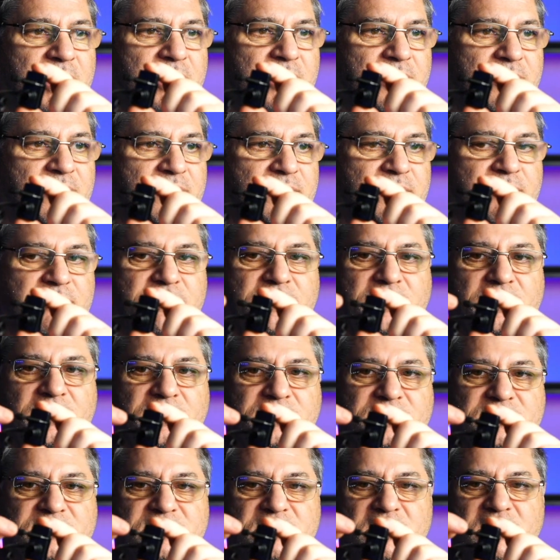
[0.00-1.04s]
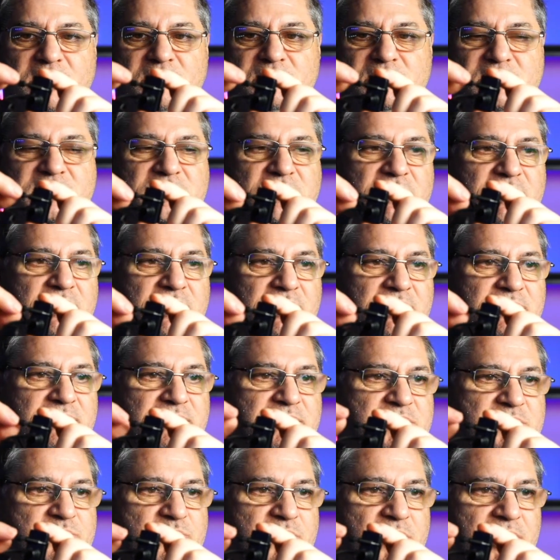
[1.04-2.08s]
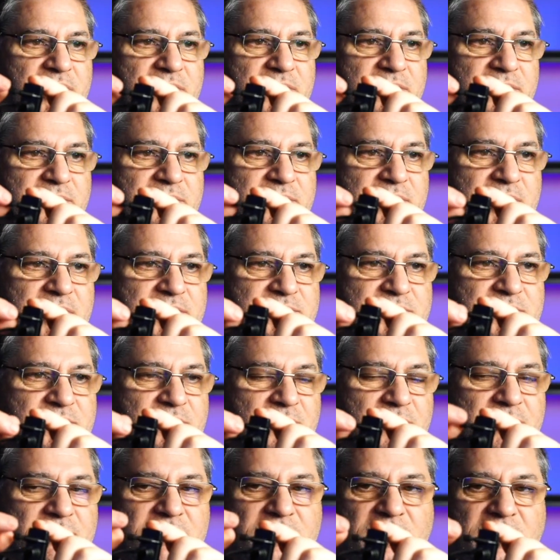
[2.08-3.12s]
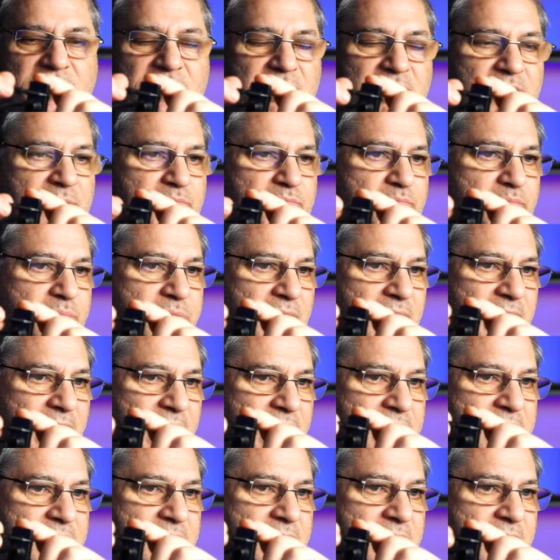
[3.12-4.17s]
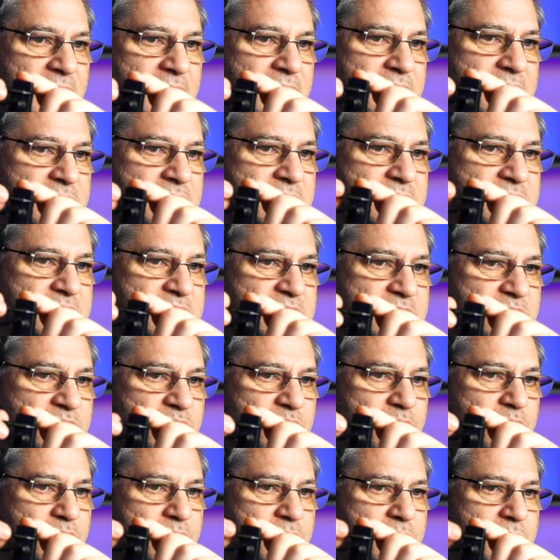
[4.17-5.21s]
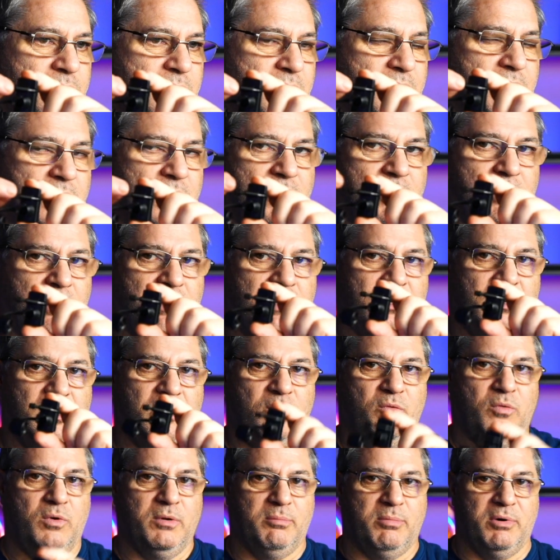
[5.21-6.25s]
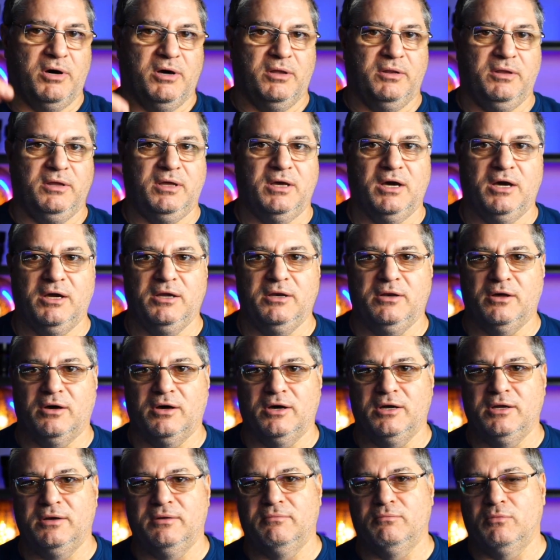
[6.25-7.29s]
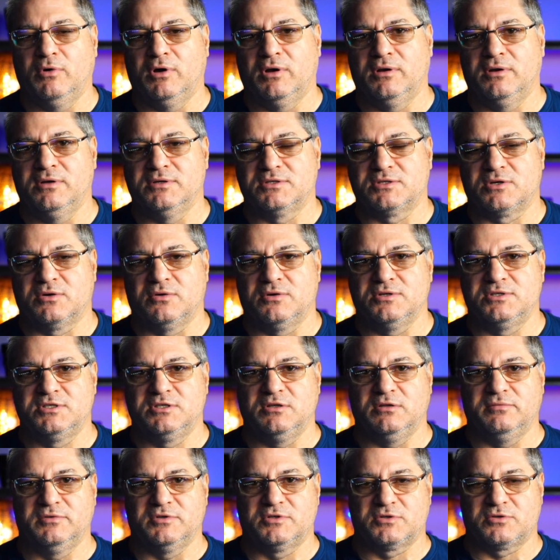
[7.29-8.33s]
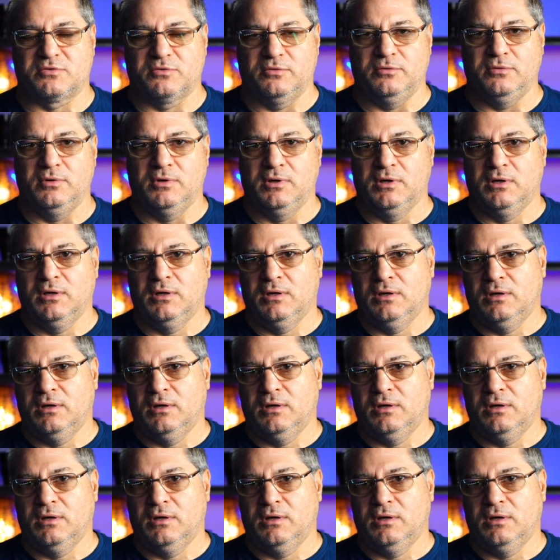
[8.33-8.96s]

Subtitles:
and it seems like this bracket has got a black screw, whereby the A9 one has got a silver screw.